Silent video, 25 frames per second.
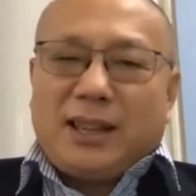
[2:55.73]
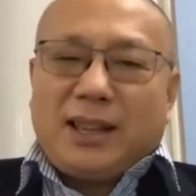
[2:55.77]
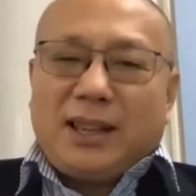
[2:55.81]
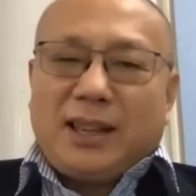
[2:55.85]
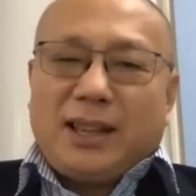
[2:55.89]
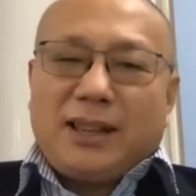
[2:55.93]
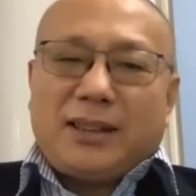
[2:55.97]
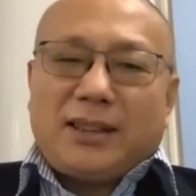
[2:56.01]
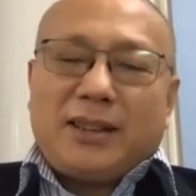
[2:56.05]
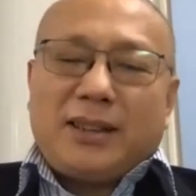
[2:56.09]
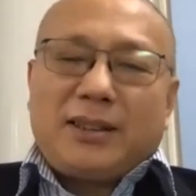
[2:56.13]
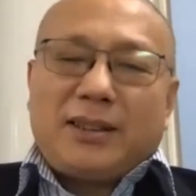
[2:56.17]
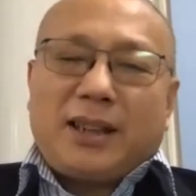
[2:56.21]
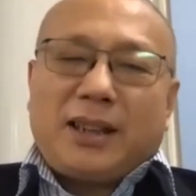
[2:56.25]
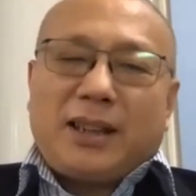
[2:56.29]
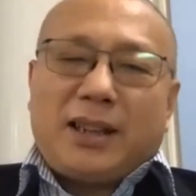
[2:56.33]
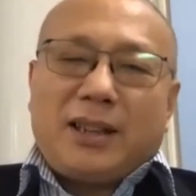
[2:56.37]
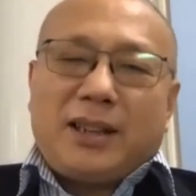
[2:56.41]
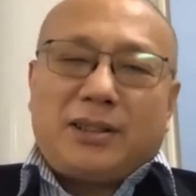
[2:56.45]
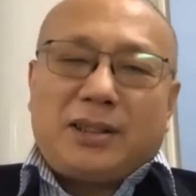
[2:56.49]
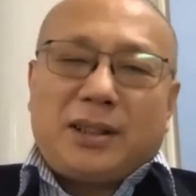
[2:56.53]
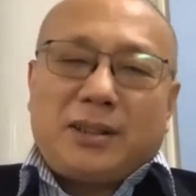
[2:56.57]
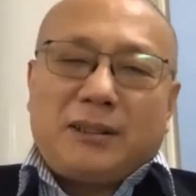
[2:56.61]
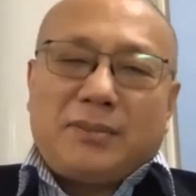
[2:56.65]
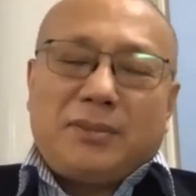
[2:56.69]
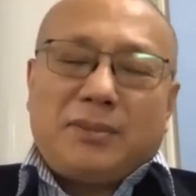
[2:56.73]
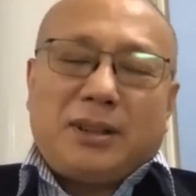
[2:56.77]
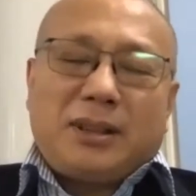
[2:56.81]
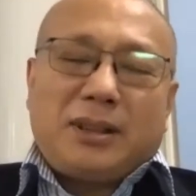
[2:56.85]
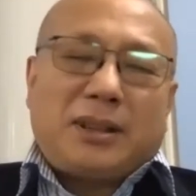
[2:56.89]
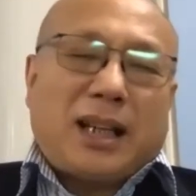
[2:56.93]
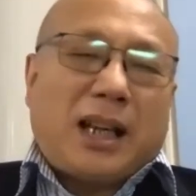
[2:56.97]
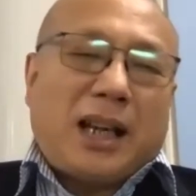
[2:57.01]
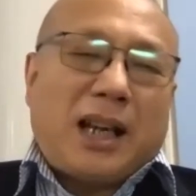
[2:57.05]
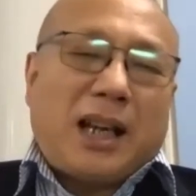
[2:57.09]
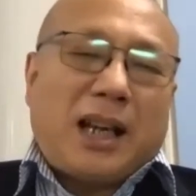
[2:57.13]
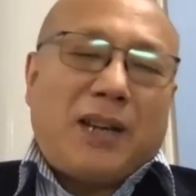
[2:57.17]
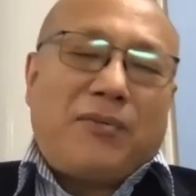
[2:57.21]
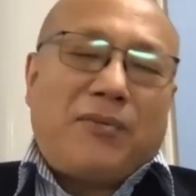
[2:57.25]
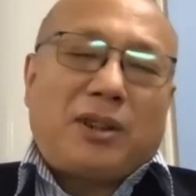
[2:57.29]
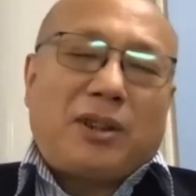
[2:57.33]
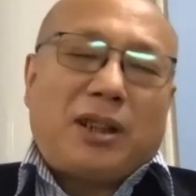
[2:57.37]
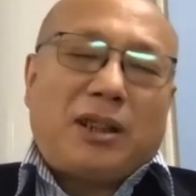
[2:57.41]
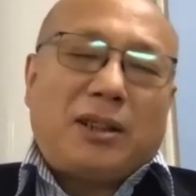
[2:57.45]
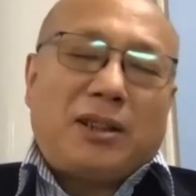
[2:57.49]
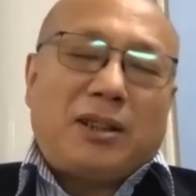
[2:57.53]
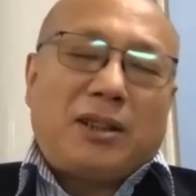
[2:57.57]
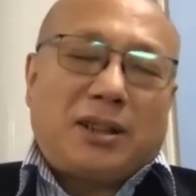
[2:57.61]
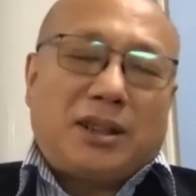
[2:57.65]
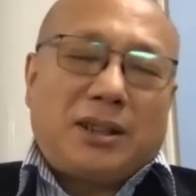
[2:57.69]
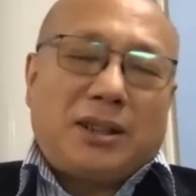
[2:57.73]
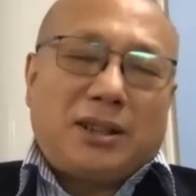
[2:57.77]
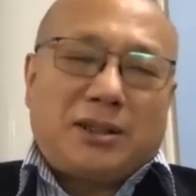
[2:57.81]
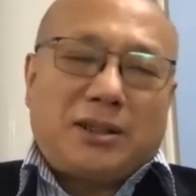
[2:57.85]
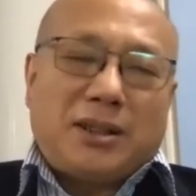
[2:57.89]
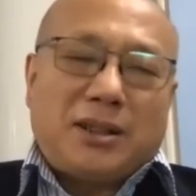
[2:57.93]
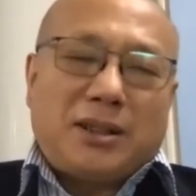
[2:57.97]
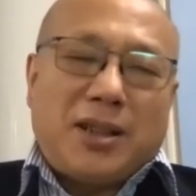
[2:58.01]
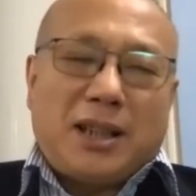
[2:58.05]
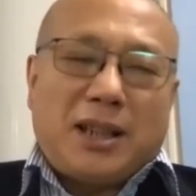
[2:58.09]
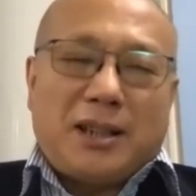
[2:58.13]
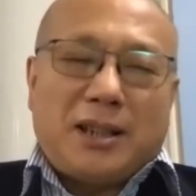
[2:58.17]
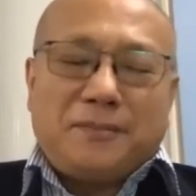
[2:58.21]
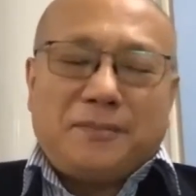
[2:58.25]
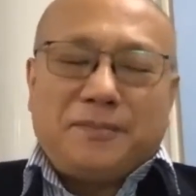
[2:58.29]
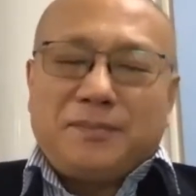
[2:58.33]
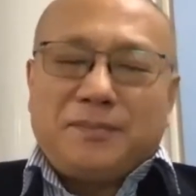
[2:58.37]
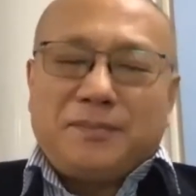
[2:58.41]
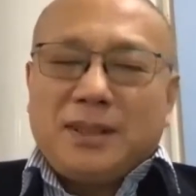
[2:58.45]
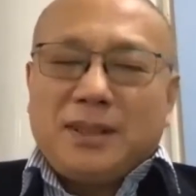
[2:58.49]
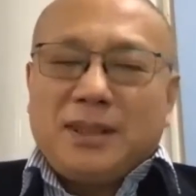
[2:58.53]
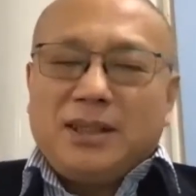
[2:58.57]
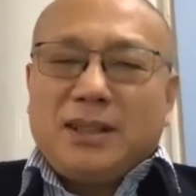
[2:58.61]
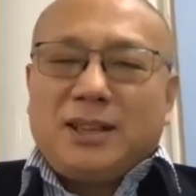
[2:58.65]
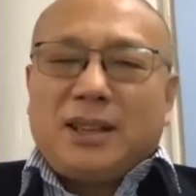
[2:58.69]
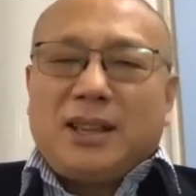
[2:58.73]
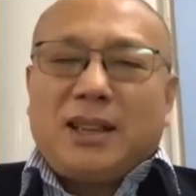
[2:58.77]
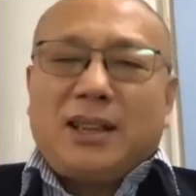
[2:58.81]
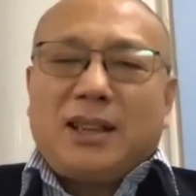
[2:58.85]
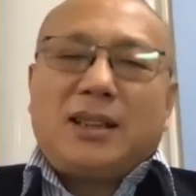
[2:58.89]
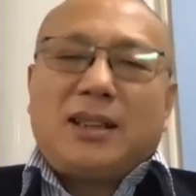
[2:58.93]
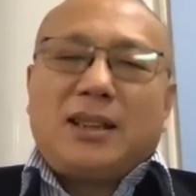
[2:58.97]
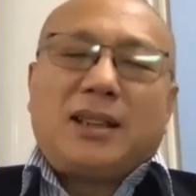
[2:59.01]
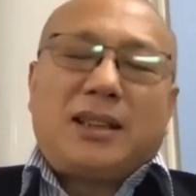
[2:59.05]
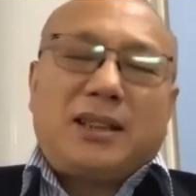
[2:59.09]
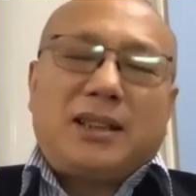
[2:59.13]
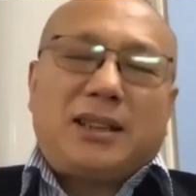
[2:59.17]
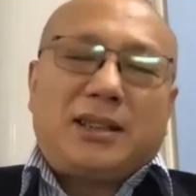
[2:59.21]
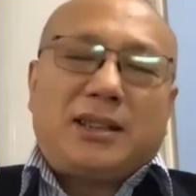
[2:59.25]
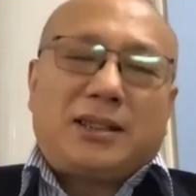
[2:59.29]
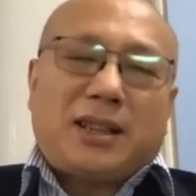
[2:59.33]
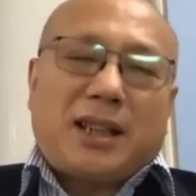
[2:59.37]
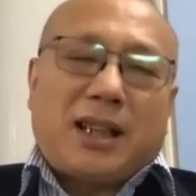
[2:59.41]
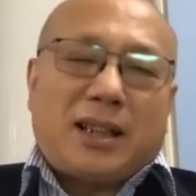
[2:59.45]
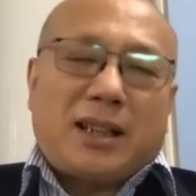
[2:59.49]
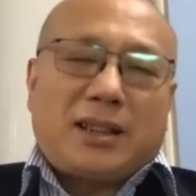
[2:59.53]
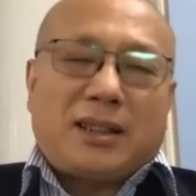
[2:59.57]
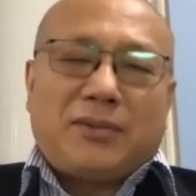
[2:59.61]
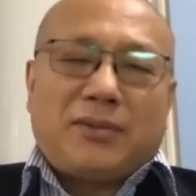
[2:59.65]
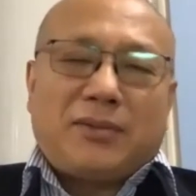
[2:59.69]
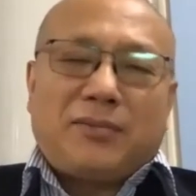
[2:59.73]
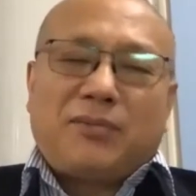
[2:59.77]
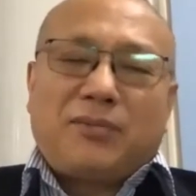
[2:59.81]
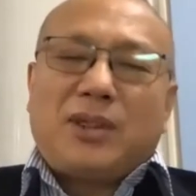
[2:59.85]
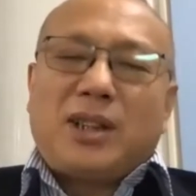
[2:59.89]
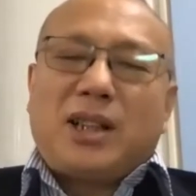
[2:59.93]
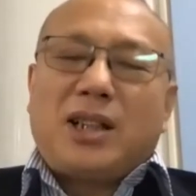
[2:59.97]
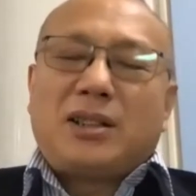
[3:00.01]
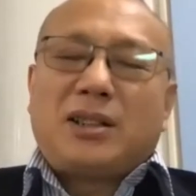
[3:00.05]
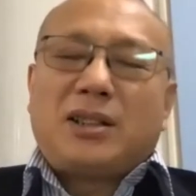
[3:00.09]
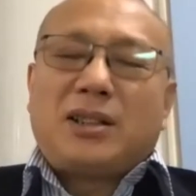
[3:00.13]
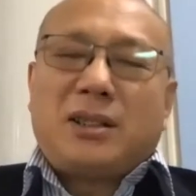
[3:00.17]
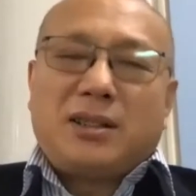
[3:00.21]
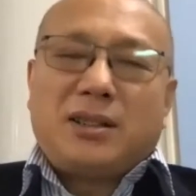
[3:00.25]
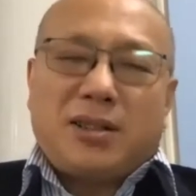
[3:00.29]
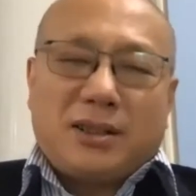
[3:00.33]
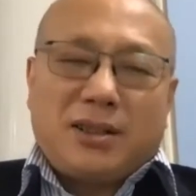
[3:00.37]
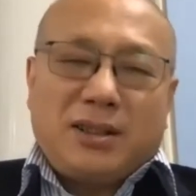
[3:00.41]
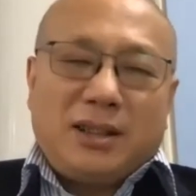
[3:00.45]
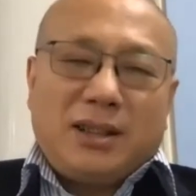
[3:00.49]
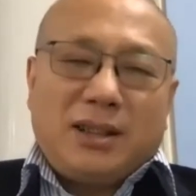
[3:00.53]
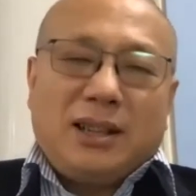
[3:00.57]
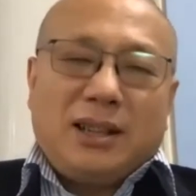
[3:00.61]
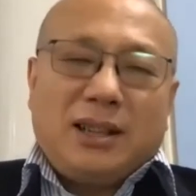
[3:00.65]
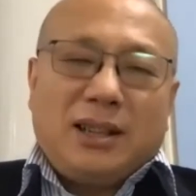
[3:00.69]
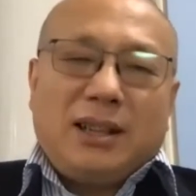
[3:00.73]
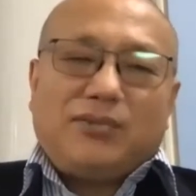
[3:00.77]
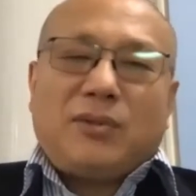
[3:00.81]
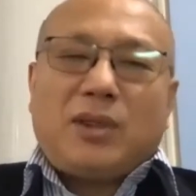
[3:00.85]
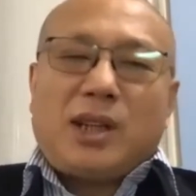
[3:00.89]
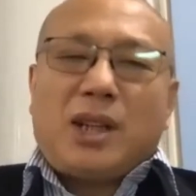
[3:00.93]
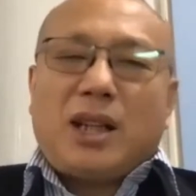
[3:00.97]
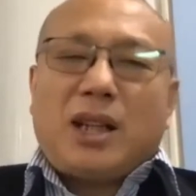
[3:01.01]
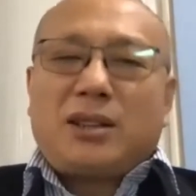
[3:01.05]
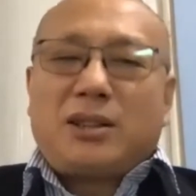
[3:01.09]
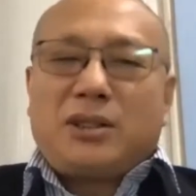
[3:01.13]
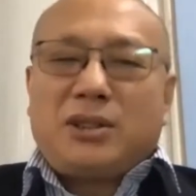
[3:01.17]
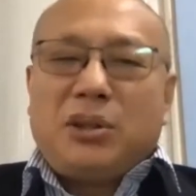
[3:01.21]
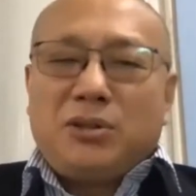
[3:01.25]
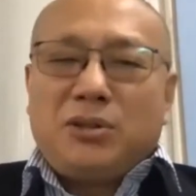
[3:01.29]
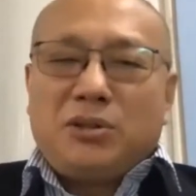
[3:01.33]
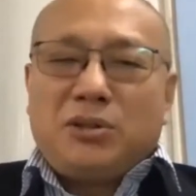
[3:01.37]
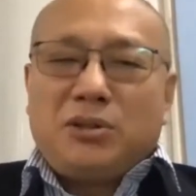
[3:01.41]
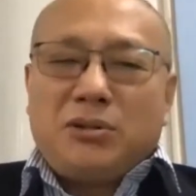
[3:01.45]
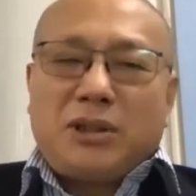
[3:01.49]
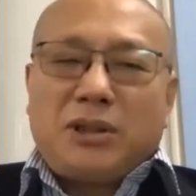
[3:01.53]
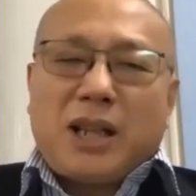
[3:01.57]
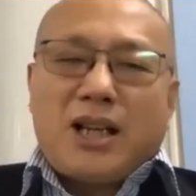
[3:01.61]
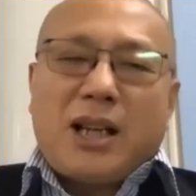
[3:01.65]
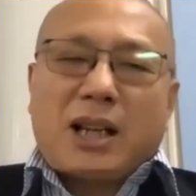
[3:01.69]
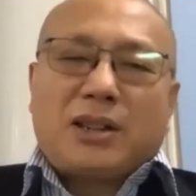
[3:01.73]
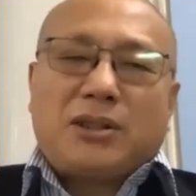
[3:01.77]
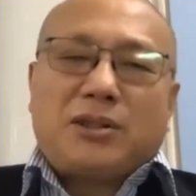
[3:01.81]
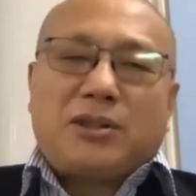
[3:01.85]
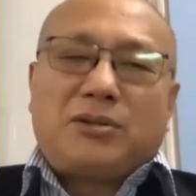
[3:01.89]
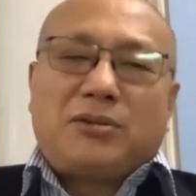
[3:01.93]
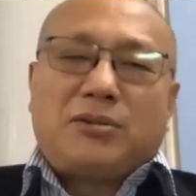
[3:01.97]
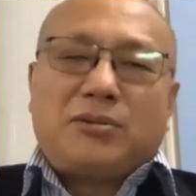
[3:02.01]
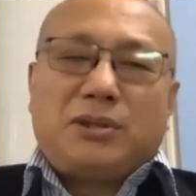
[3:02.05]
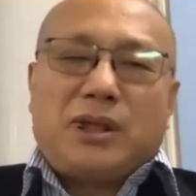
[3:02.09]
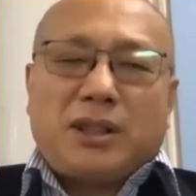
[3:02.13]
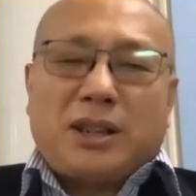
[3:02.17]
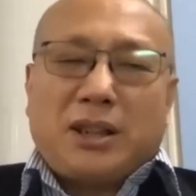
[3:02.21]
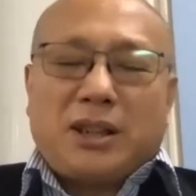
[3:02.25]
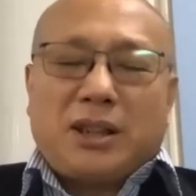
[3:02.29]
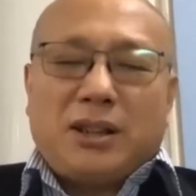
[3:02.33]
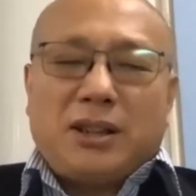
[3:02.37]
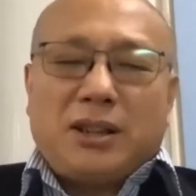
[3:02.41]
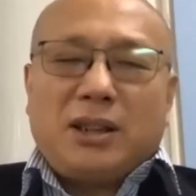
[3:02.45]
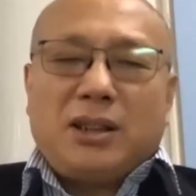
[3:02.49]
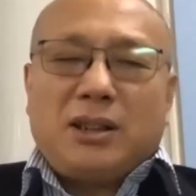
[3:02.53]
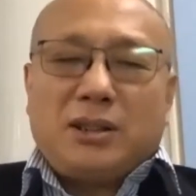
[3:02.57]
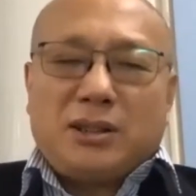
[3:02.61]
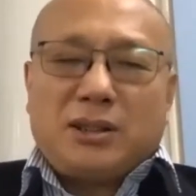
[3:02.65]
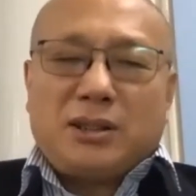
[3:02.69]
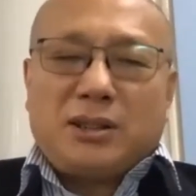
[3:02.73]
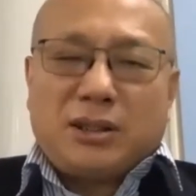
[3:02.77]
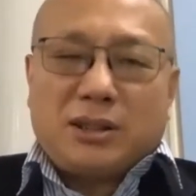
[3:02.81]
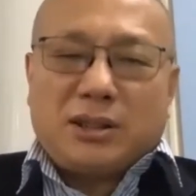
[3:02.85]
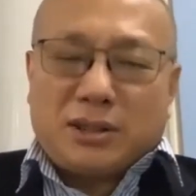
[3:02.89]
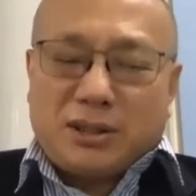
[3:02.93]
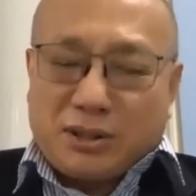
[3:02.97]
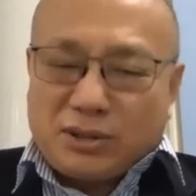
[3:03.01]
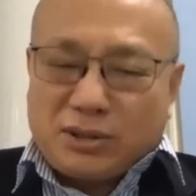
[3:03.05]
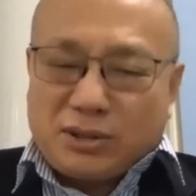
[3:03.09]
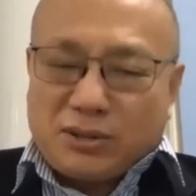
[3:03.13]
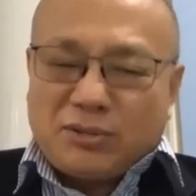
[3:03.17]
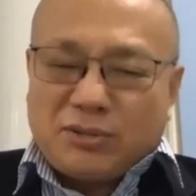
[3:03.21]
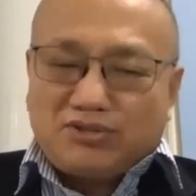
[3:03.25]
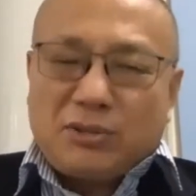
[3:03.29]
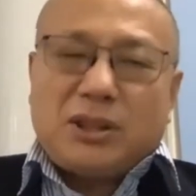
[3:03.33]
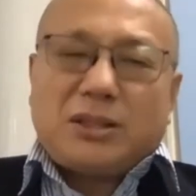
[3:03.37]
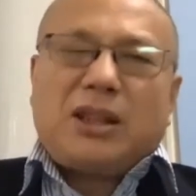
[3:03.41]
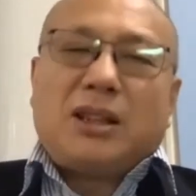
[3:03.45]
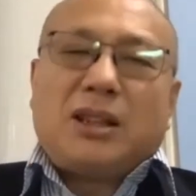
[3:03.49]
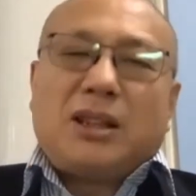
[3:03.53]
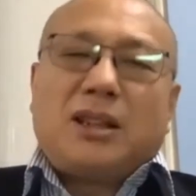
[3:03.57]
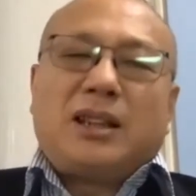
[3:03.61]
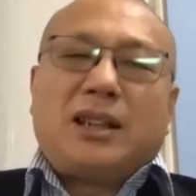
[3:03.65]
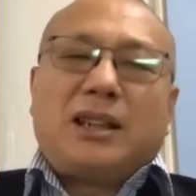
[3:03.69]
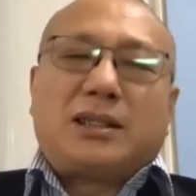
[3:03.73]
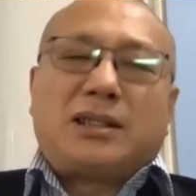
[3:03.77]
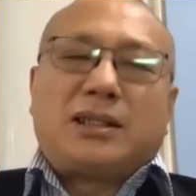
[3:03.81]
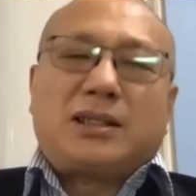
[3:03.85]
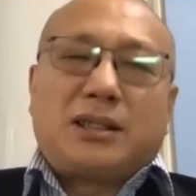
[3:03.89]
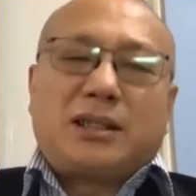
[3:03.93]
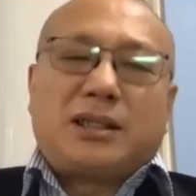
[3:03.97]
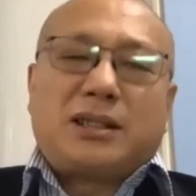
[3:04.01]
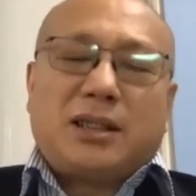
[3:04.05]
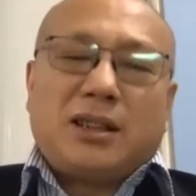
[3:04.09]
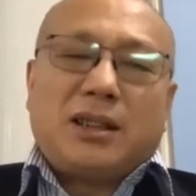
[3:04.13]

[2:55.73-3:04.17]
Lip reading: And then that German guy, I forgot his name, and then he said, "What you guys doing is